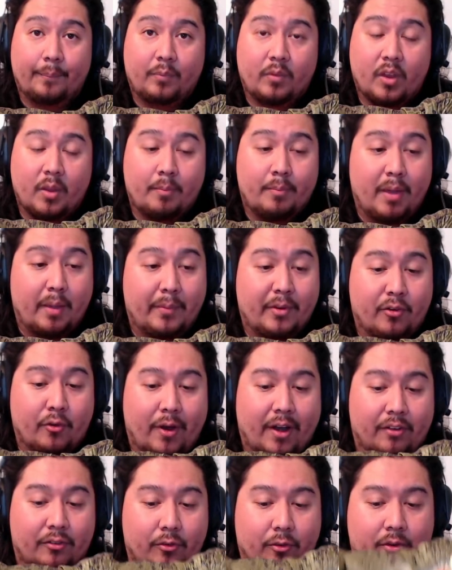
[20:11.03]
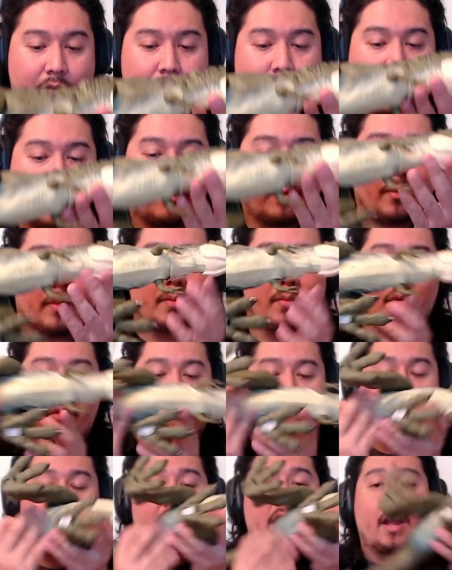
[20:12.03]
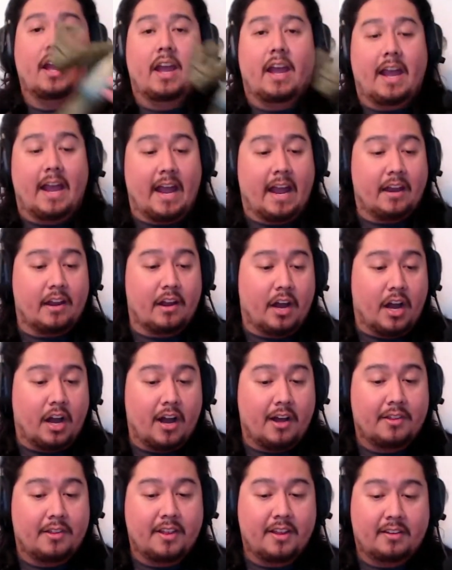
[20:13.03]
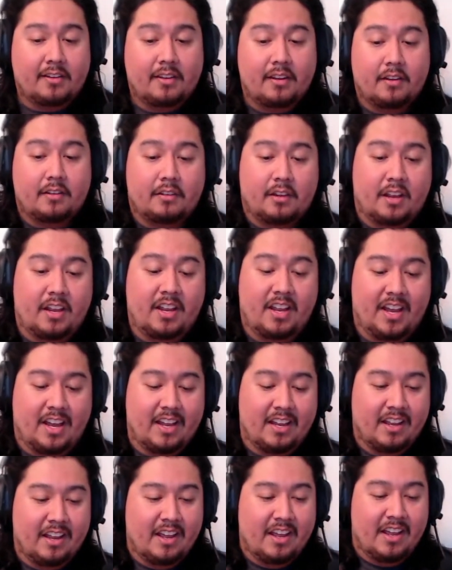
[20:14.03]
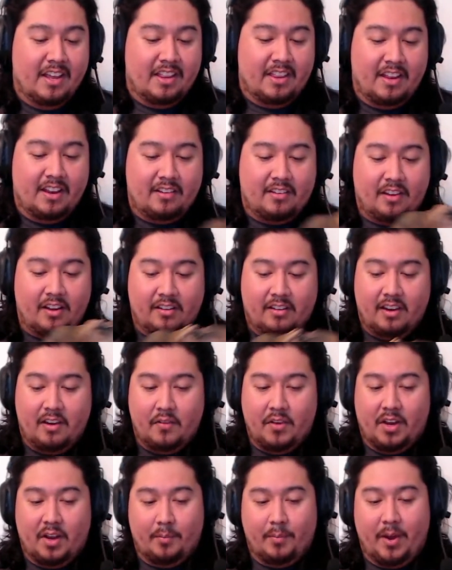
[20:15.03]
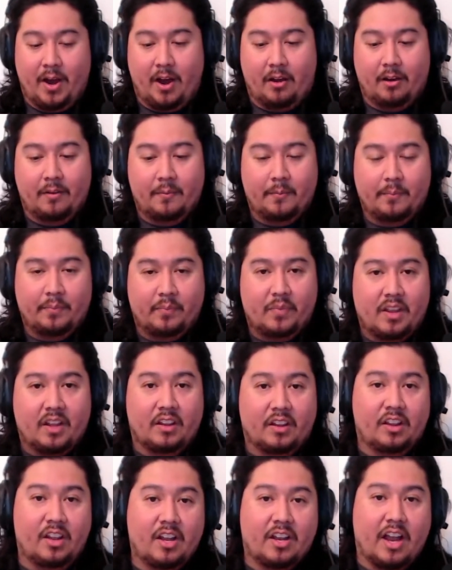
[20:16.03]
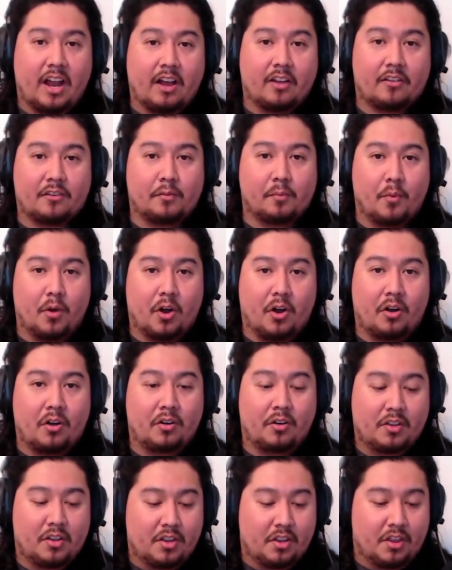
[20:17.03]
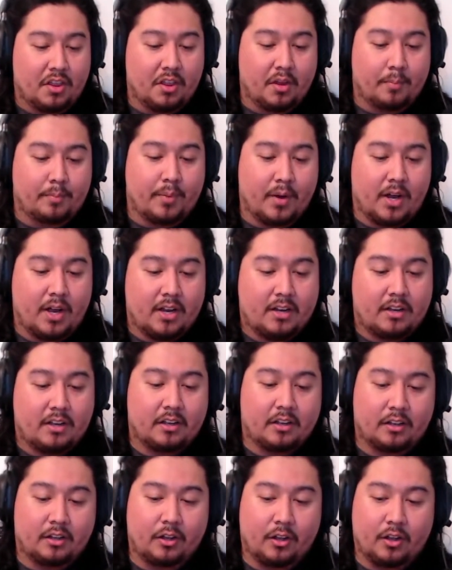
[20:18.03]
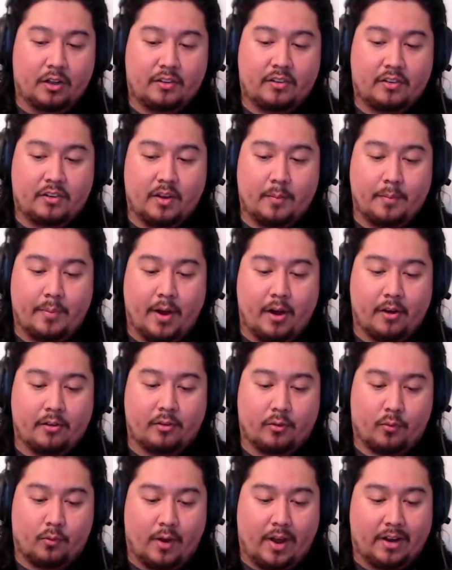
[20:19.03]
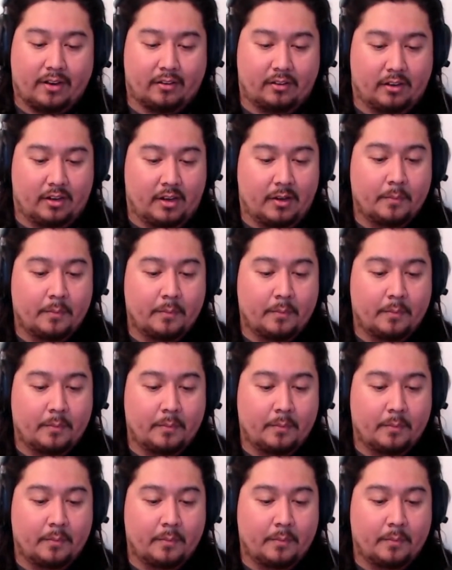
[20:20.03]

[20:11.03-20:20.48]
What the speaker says: baby Tyrannosaurus Rex from the movie. And this is this doesn't even compare. Look how small the buck looks compared to Rexy.